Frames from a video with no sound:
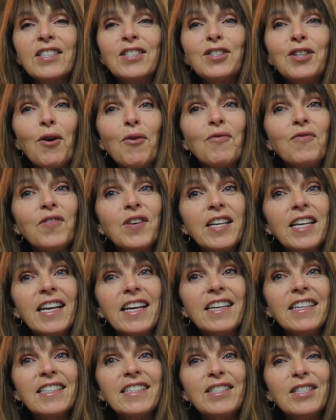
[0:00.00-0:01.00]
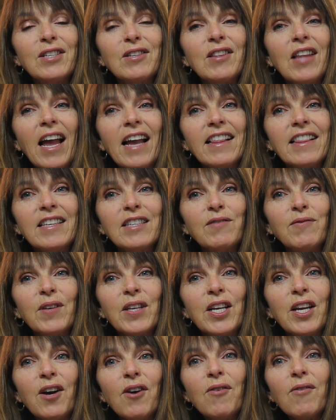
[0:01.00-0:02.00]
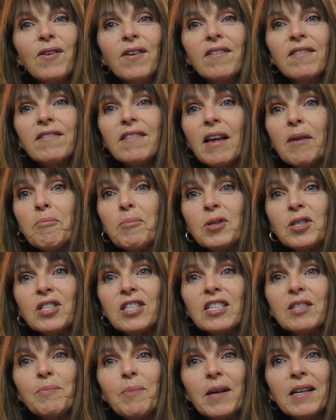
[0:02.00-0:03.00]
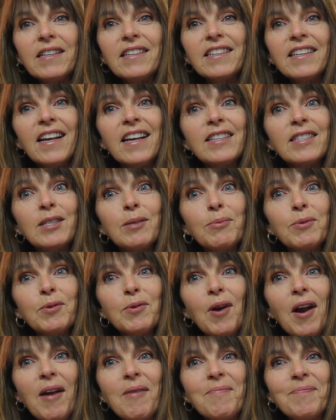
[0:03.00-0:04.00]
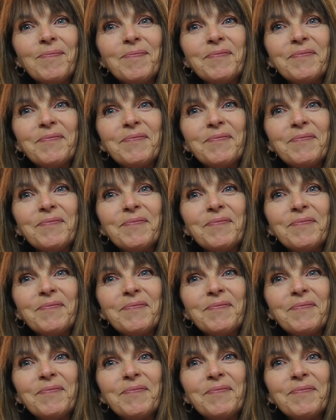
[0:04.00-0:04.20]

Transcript: Don't forget to like this video and push this button and subscribe.